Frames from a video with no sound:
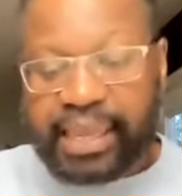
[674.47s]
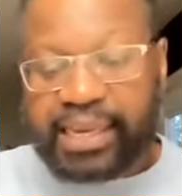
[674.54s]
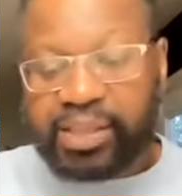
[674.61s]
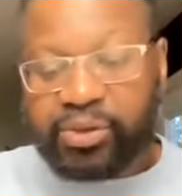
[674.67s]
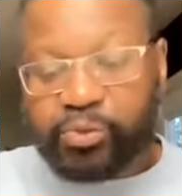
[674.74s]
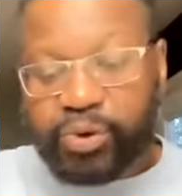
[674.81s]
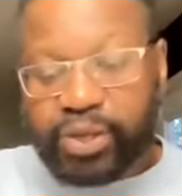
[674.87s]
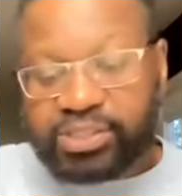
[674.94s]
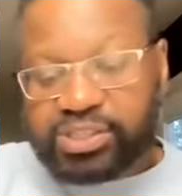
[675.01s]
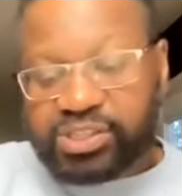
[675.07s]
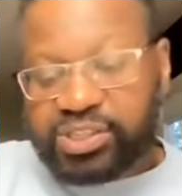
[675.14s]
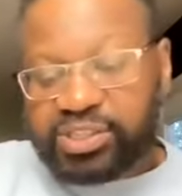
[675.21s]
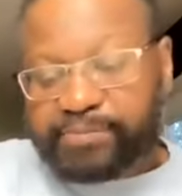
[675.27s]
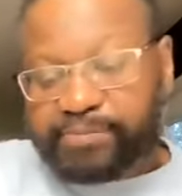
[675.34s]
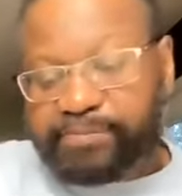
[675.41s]
And he went
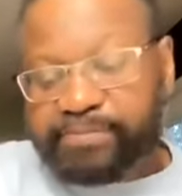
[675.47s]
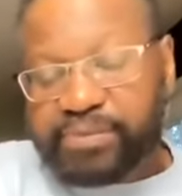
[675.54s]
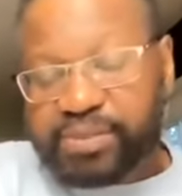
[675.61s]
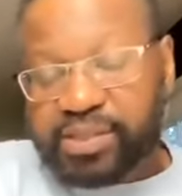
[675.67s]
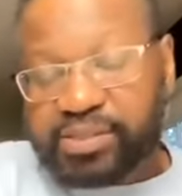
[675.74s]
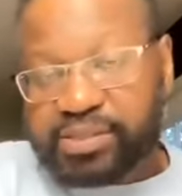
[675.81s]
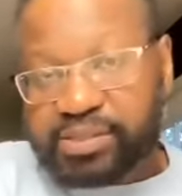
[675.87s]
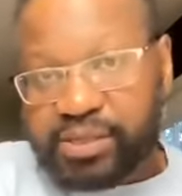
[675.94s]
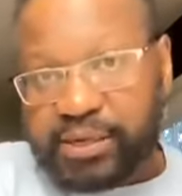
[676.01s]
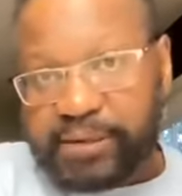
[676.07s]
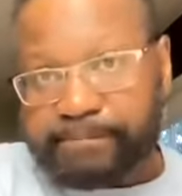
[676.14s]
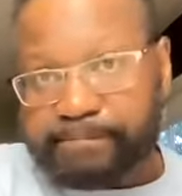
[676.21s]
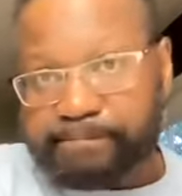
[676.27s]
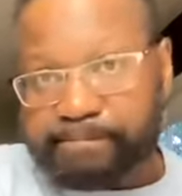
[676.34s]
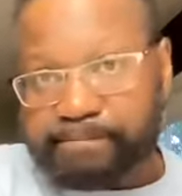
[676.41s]
to this, this uh,
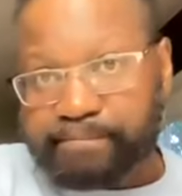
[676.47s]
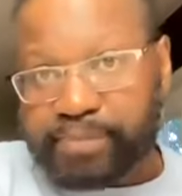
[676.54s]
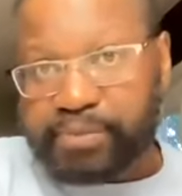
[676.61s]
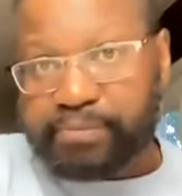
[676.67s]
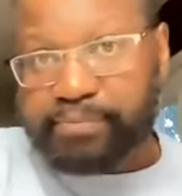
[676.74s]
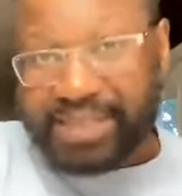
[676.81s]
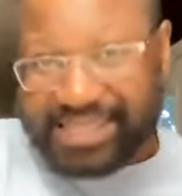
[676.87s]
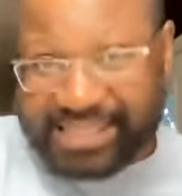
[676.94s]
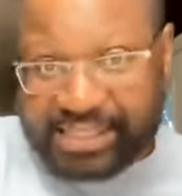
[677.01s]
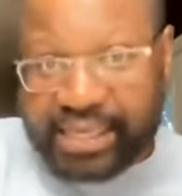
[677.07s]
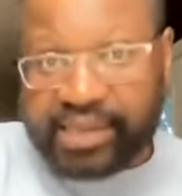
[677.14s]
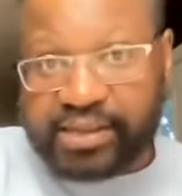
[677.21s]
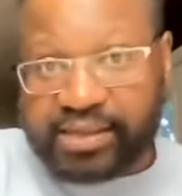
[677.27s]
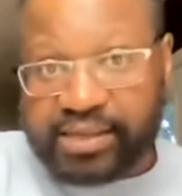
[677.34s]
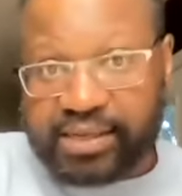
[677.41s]

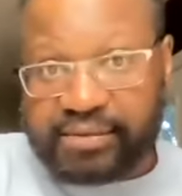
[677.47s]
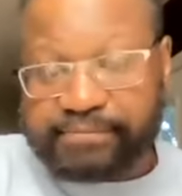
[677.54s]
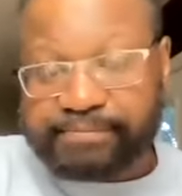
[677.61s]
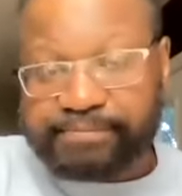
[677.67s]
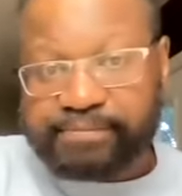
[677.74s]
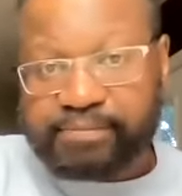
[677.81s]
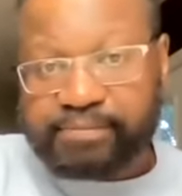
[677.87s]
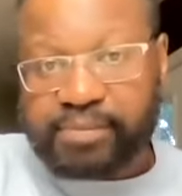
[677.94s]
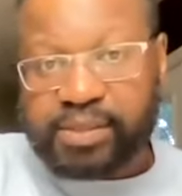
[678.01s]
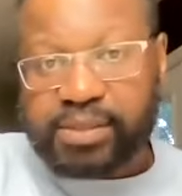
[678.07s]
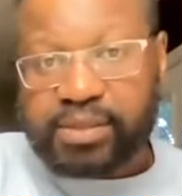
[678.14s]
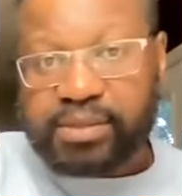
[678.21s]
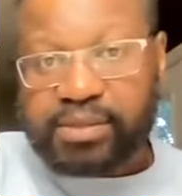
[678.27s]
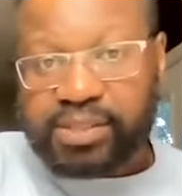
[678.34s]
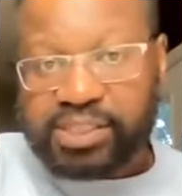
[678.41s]
Bethsaida,
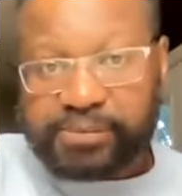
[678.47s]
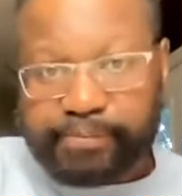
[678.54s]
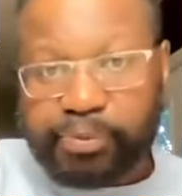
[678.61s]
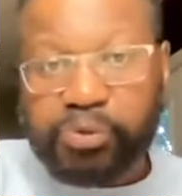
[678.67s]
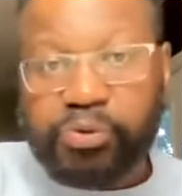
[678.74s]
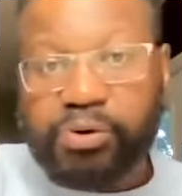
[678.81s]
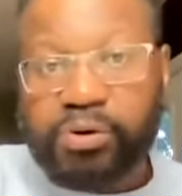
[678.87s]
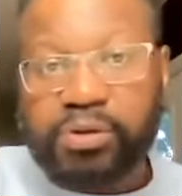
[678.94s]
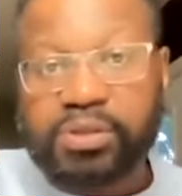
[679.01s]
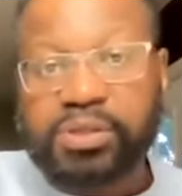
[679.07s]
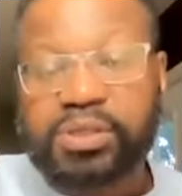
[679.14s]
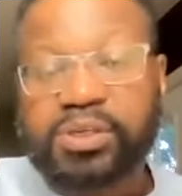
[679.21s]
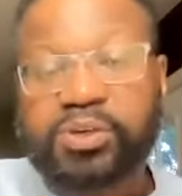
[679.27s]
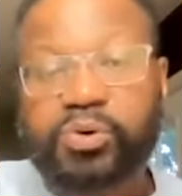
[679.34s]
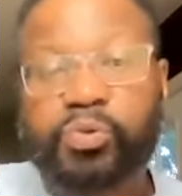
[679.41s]
this pool,
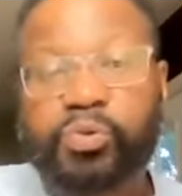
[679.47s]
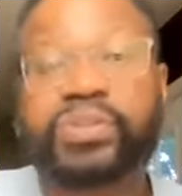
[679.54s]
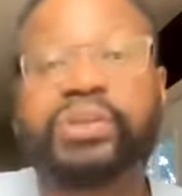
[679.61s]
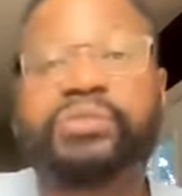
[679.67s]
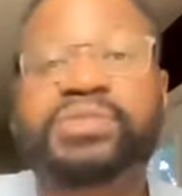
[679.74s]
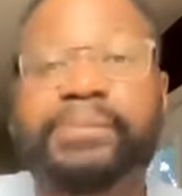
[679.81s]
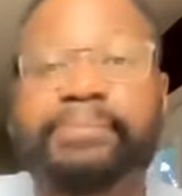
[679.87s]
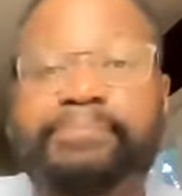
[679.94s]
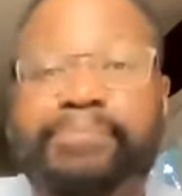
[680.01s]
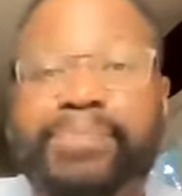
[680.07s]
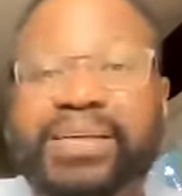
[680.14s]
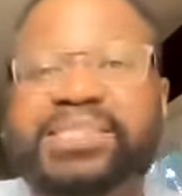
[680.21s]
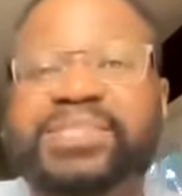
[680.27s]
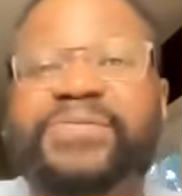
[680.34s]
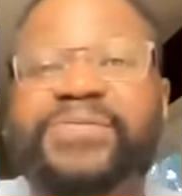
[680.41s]
where there was a
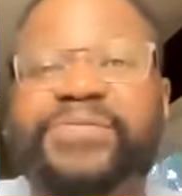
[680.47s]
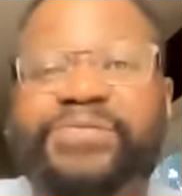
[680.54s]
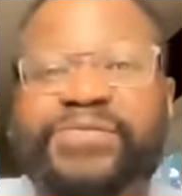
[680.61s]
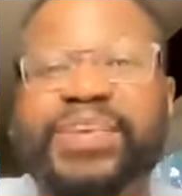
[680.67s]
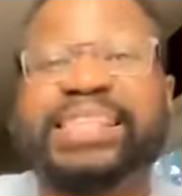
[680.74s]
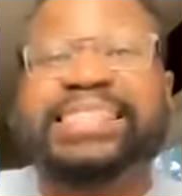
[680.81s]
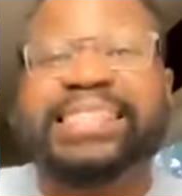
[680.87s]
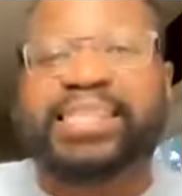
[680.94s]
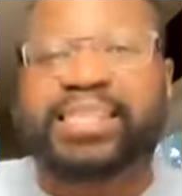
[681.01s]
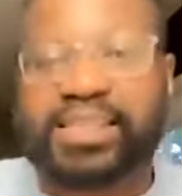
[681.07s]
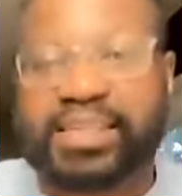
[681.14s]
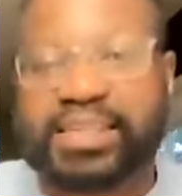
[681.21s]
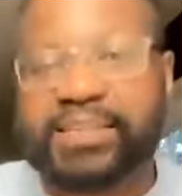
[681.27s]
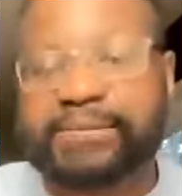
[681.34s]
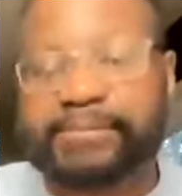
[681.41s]
bunch of
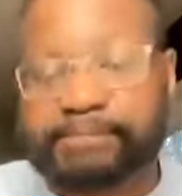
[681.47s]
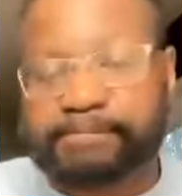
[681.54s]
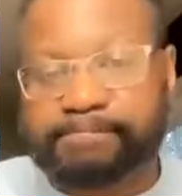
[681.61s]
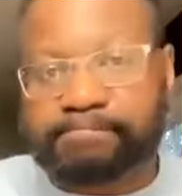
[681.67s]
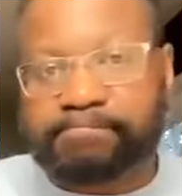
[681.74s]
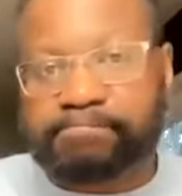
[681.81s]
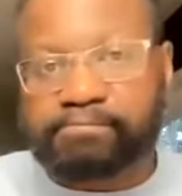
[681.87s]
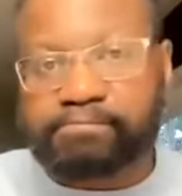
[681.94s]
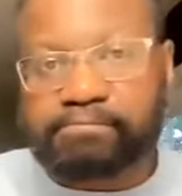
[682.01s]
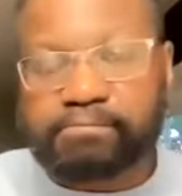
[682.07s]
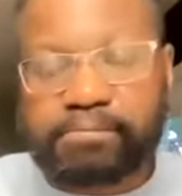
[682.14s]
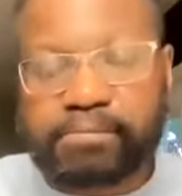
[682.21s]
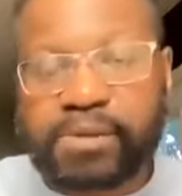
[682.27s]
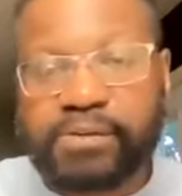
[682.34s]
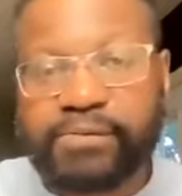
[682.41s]
physically,
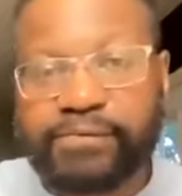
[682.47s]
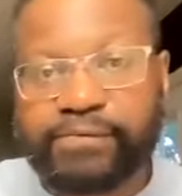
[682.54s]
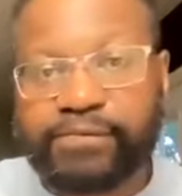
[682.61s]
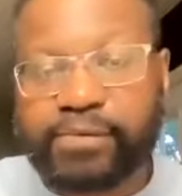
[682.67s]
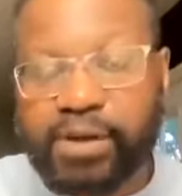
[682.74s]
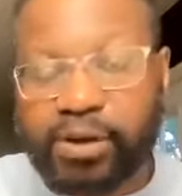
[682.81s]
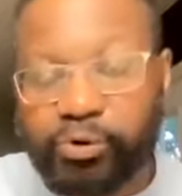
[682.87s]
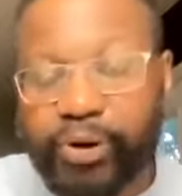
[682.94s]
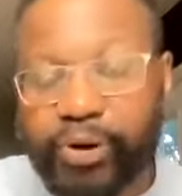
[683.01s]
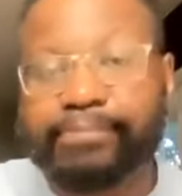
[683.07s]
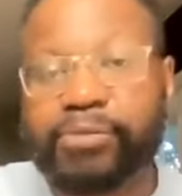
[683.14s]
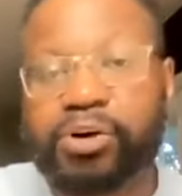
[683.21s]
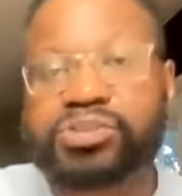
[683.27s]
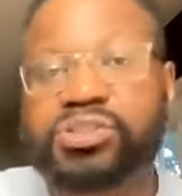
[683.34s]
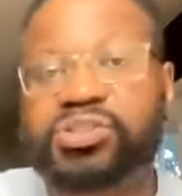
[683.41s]
a great
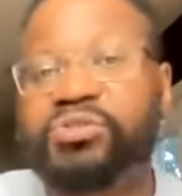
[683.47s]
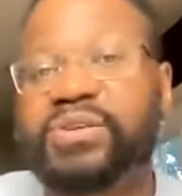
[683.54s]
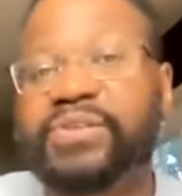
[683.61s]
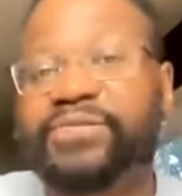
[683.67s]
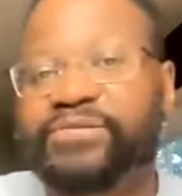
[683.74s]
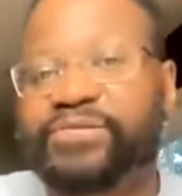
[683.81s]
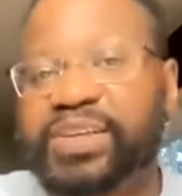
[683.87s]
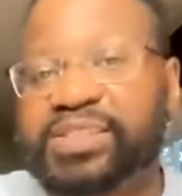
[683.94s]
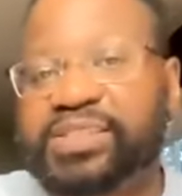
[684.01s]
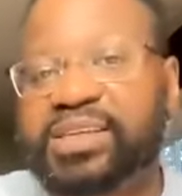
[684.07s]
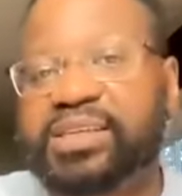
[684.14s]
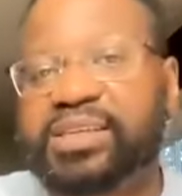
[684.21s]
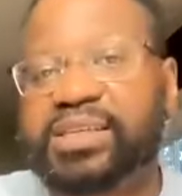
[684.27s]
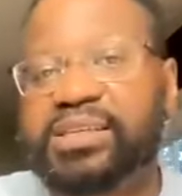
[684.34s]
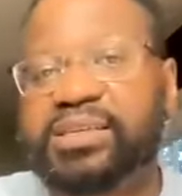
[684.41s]
multitude of
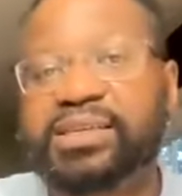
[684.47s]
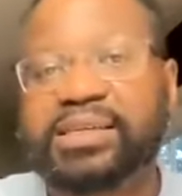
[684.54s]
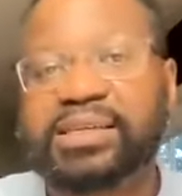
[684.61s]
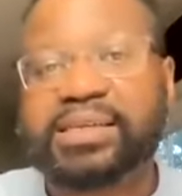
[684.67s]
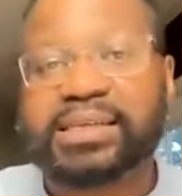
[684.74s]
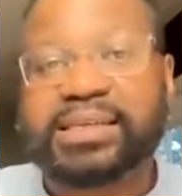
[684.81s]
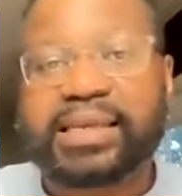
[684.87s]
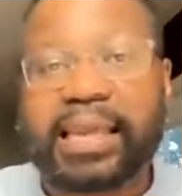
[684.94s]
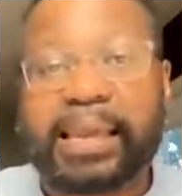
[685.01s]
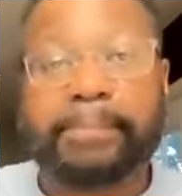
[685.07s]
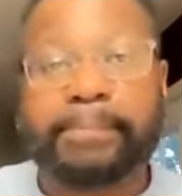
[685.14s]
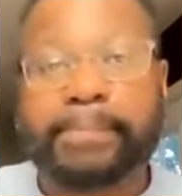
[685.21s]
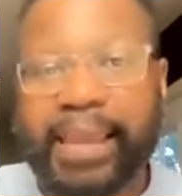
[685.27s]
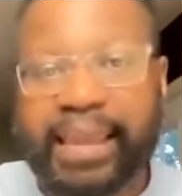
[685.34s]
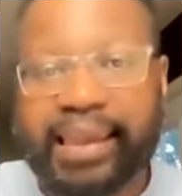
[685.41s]
physically
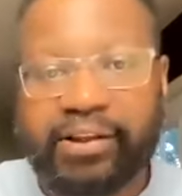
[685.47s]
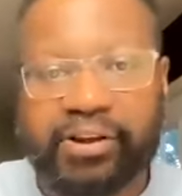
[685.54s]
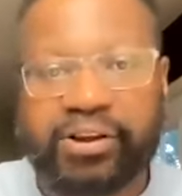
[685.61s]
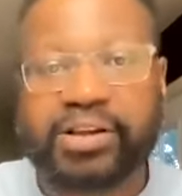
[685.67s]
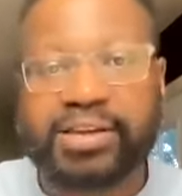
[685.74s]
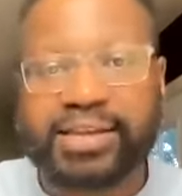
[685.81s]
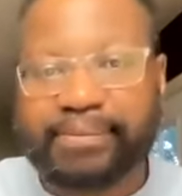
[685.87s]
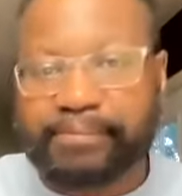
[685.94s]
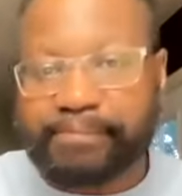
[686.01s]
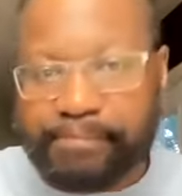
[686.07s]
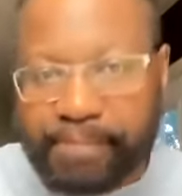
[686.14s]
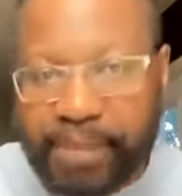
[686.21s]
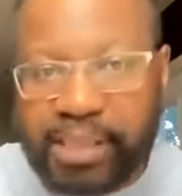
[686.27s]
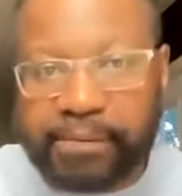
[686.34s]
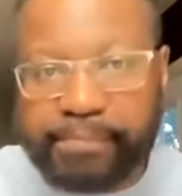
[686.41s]
impaired
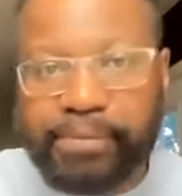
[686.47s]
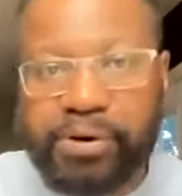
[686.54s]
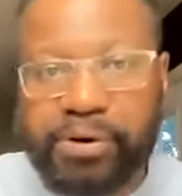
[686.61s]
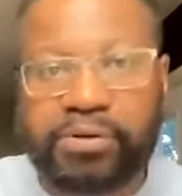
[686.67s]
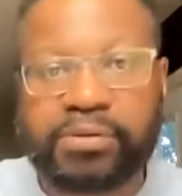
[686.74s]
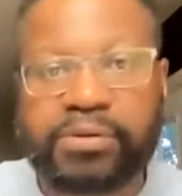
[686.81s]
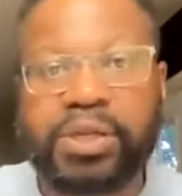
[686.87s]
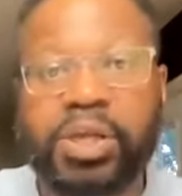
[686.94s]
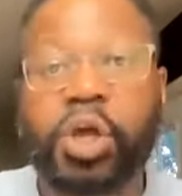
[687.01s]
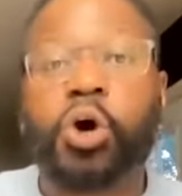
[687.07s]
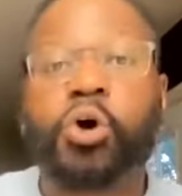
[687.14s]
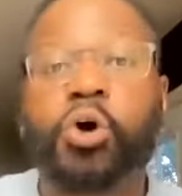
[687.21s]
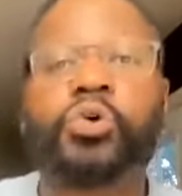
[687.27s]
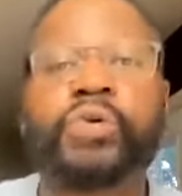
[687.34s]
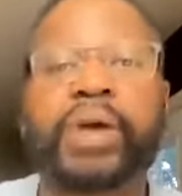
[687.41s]
people
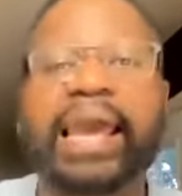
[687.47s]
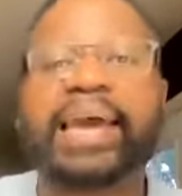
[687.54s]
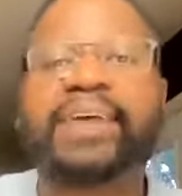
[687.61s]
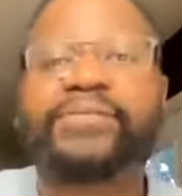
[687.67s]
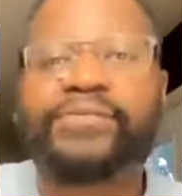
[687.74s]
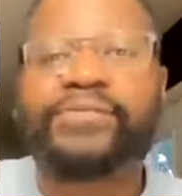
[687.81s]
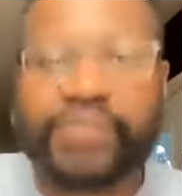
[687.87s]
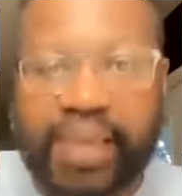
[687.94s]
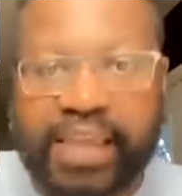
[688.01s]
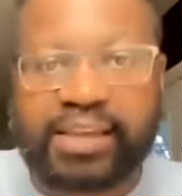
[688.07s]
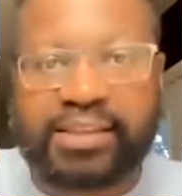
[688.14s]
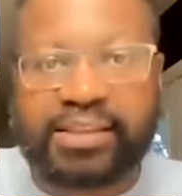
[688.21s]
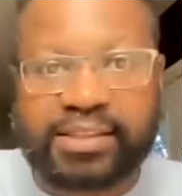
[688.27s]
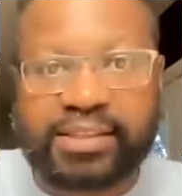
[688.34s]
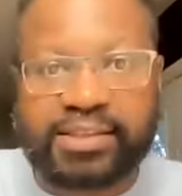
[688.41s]
who had
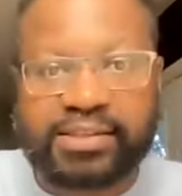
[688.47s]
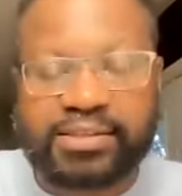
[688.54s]
faith